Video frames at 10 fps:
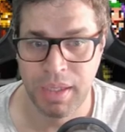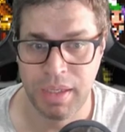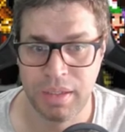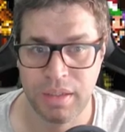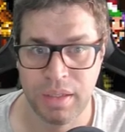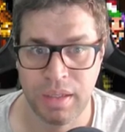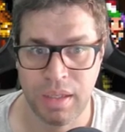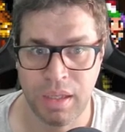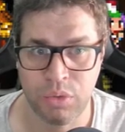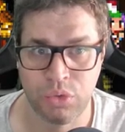by
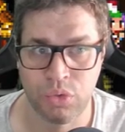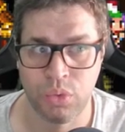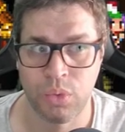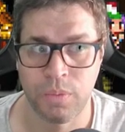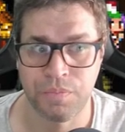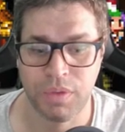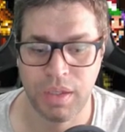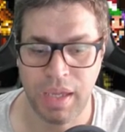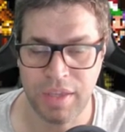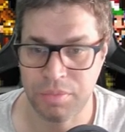also
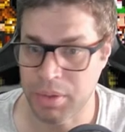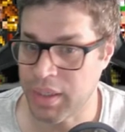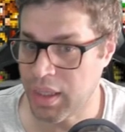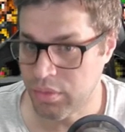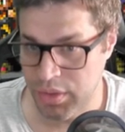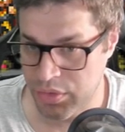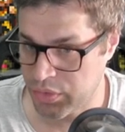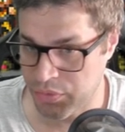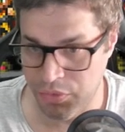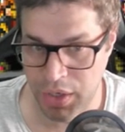Esper Gal,
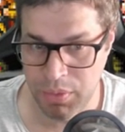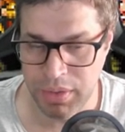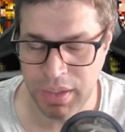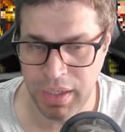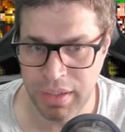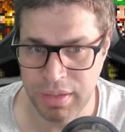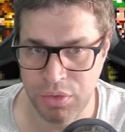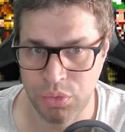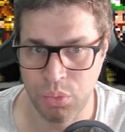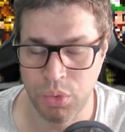that's very likely
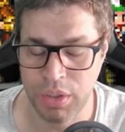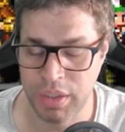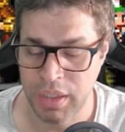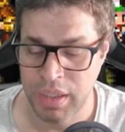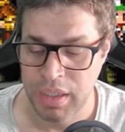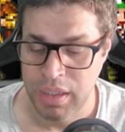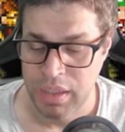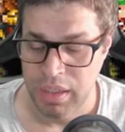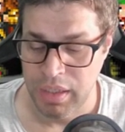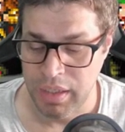to work.
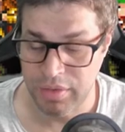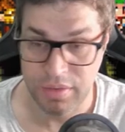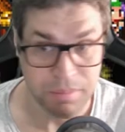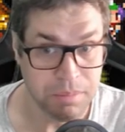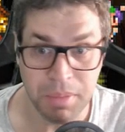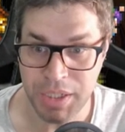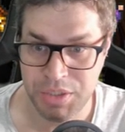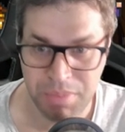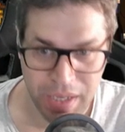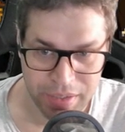It's
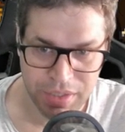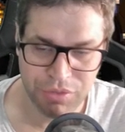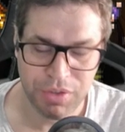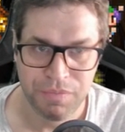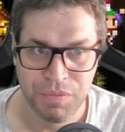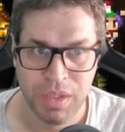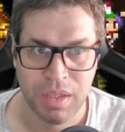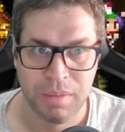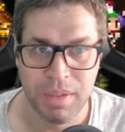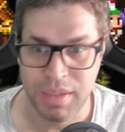much better even.
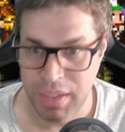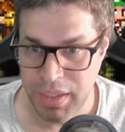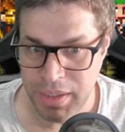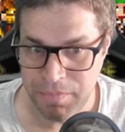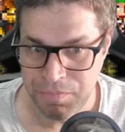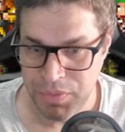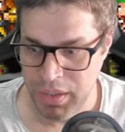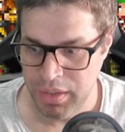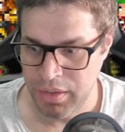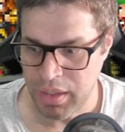The
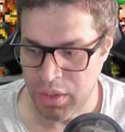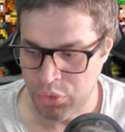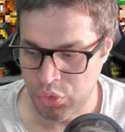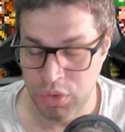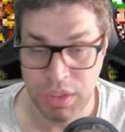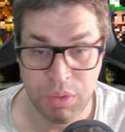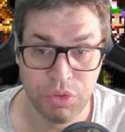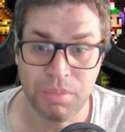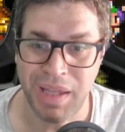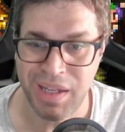and also the
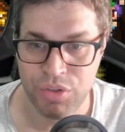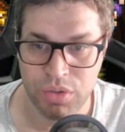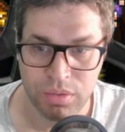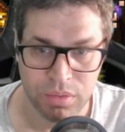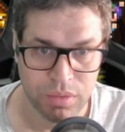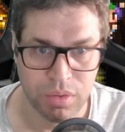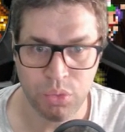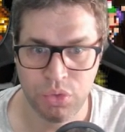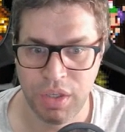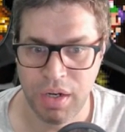newest Matcha.
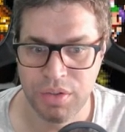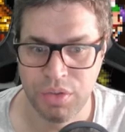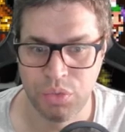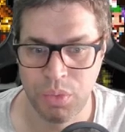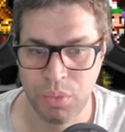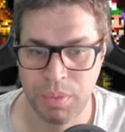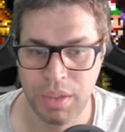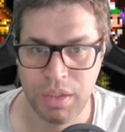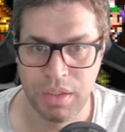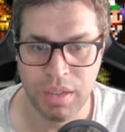Those characters will
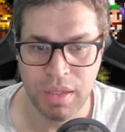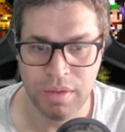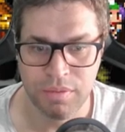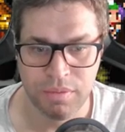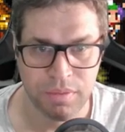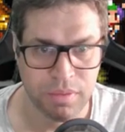be uh,